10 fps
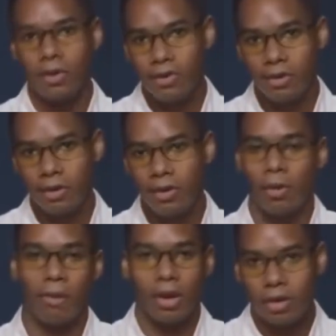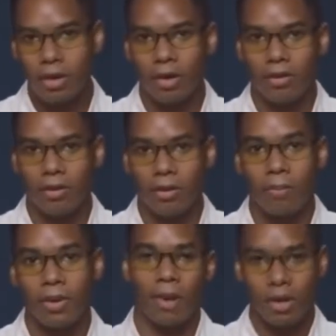TC or managing editor
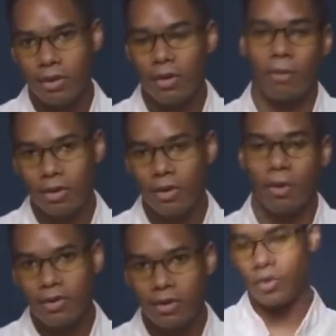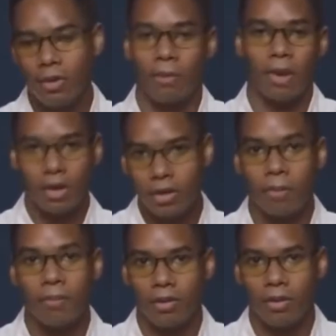or CCTC or
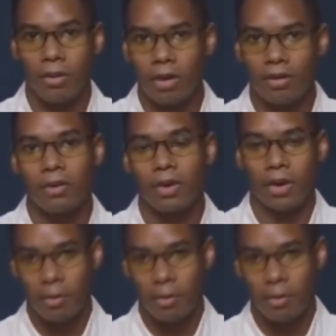manager editor built